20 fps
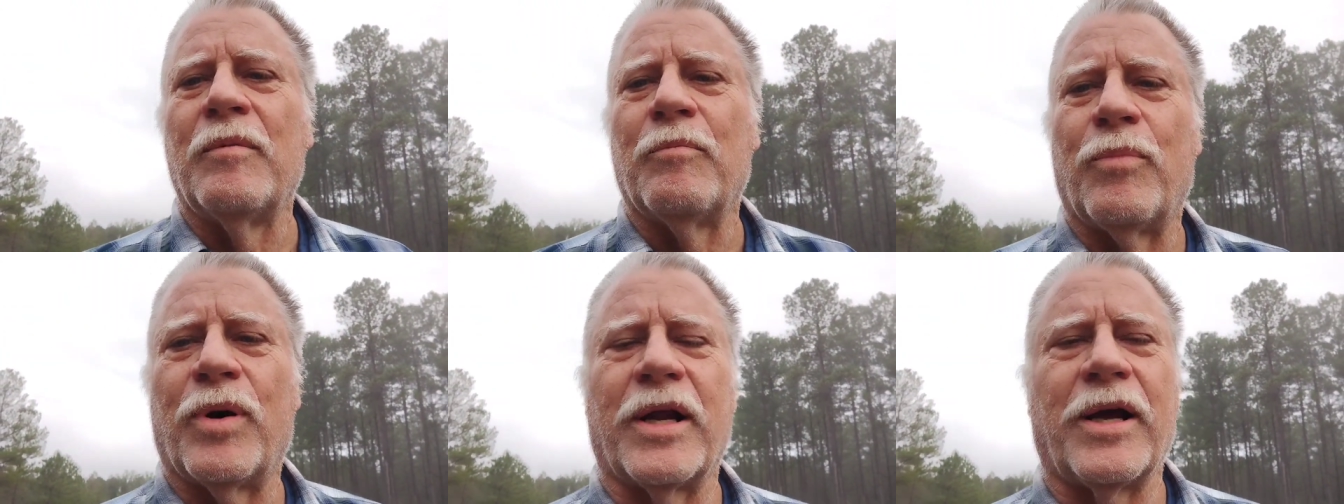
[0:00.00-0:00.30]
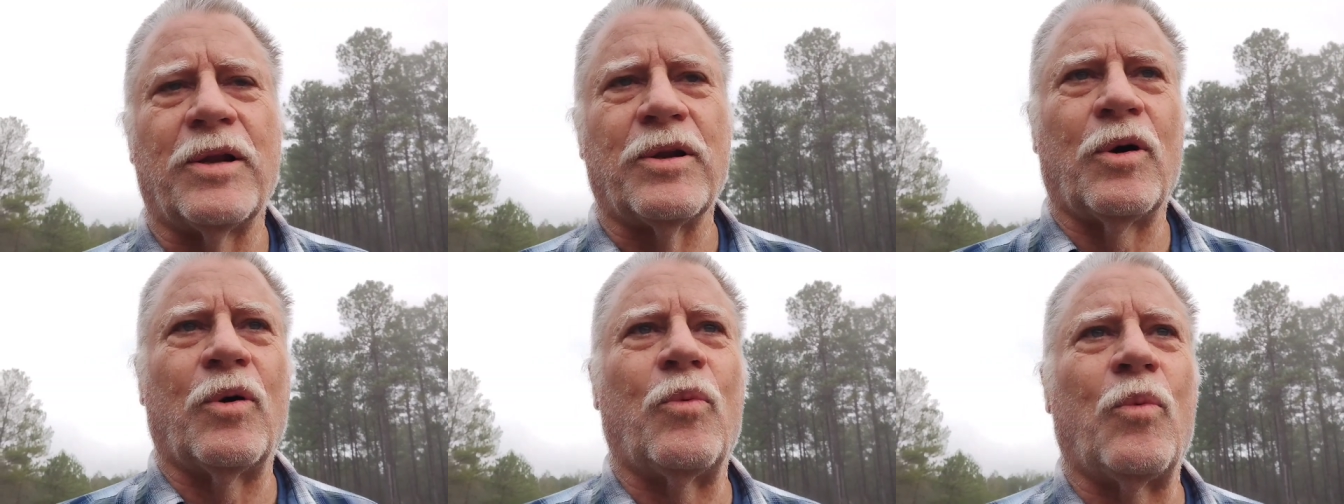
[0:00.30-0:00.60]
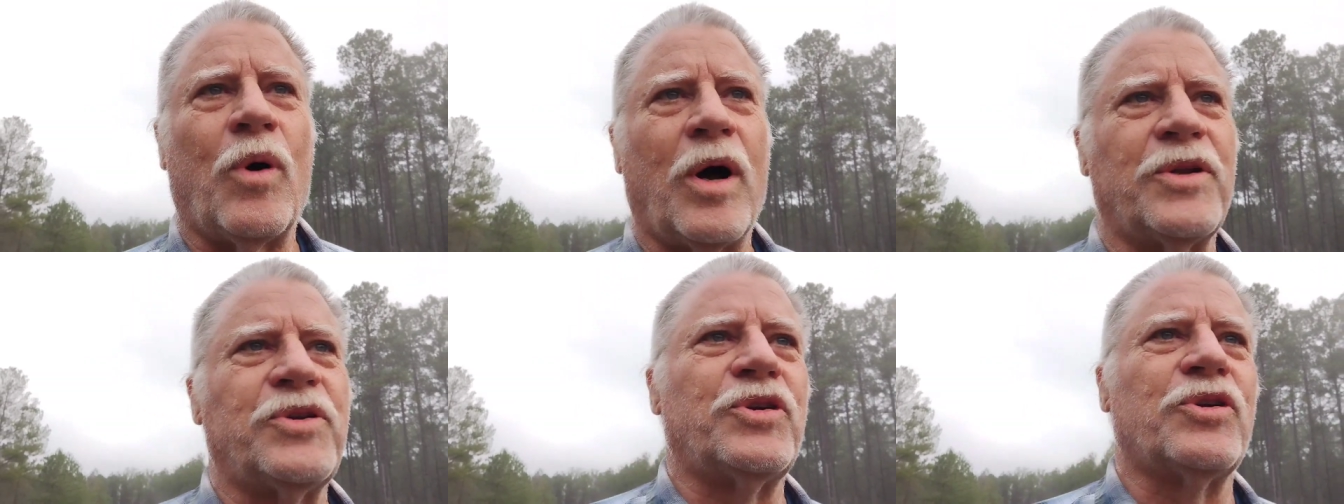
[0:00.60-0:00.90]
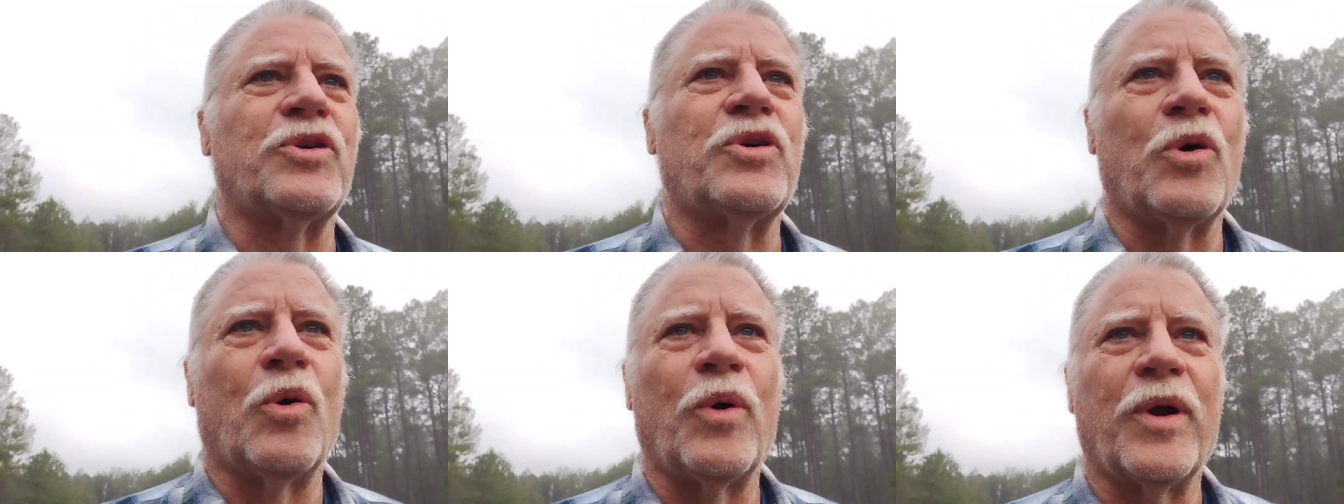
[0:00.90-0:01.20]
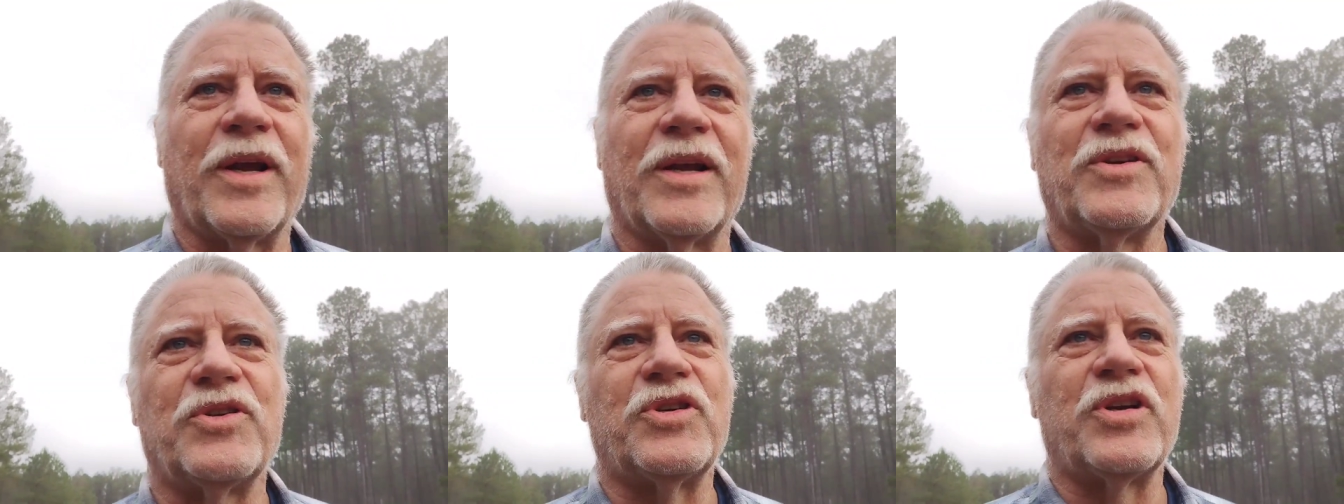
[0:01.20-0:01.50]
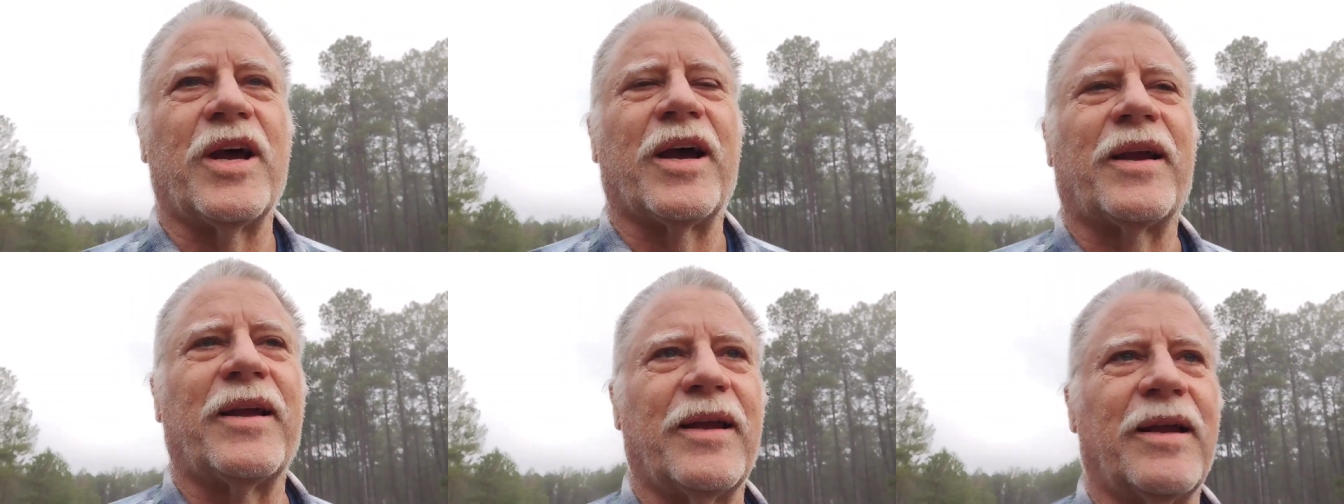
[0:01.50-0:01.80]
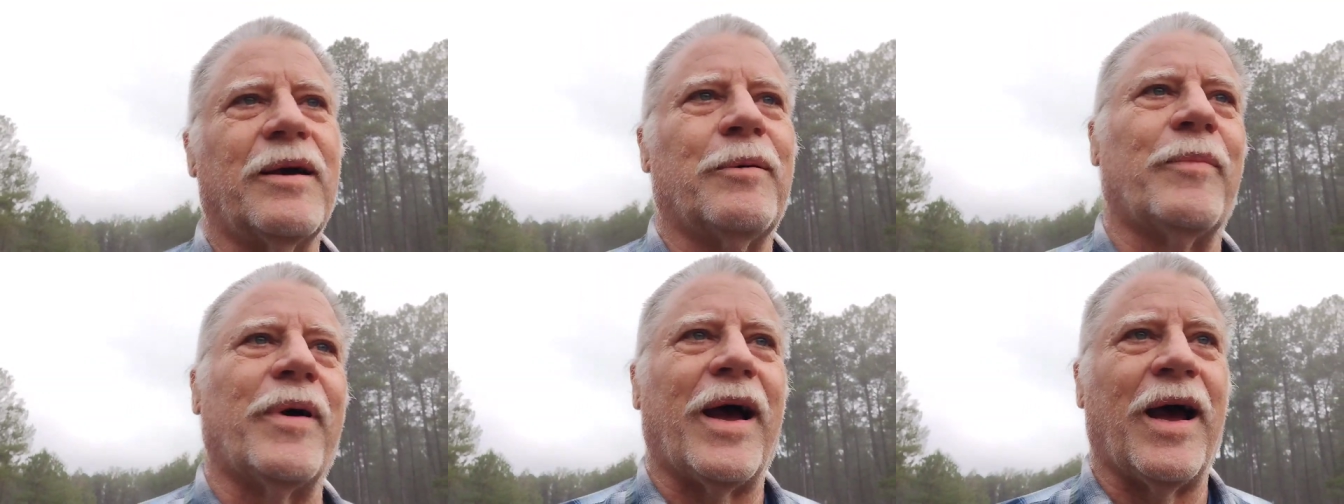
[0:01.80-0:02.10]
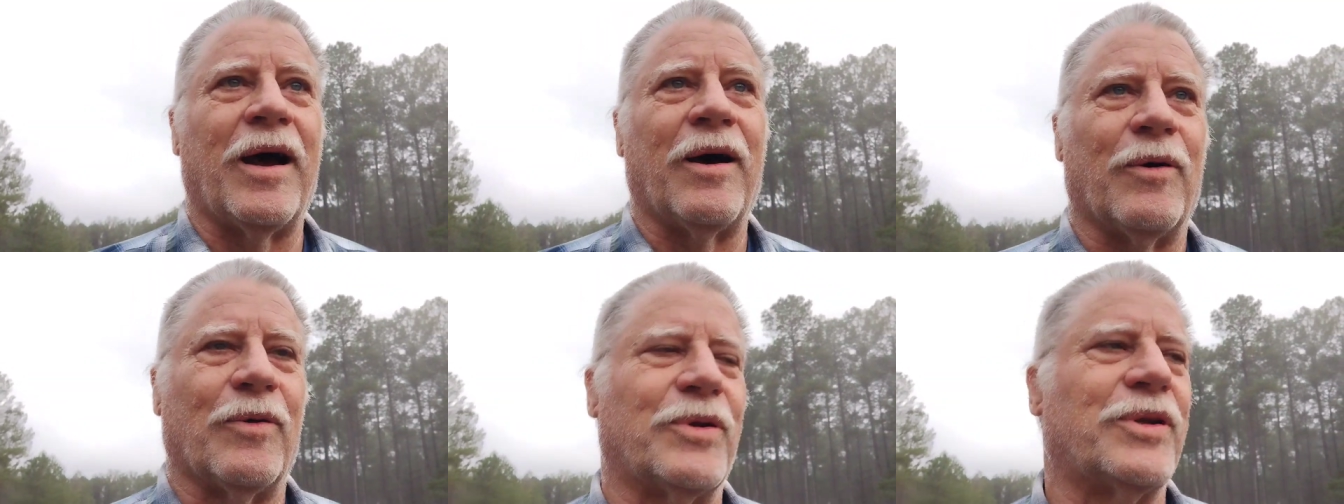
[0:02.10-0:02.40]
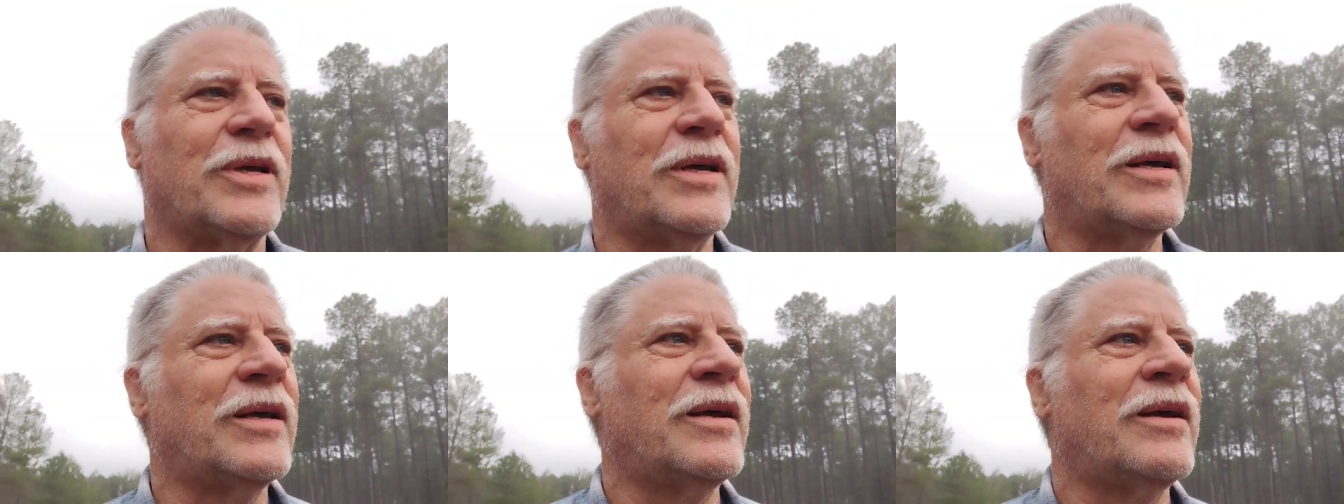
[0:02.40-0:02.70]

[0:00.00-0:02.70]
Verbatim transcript: but I don't want you going and checking them out.